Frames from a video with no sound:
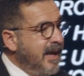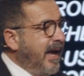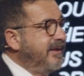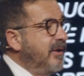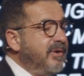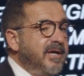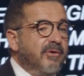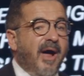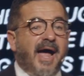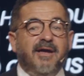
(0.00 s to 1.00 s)
And then when he
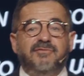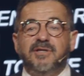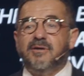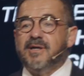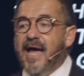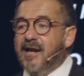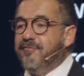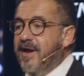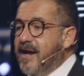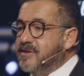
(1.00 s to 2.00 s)
arrived, you know, in
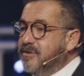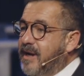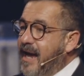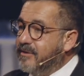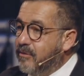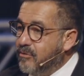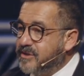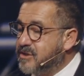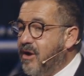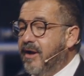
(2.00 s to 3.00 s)
Halifax, you know, Aunt
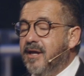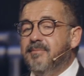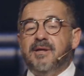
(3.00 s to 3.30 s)
Rosa saw him.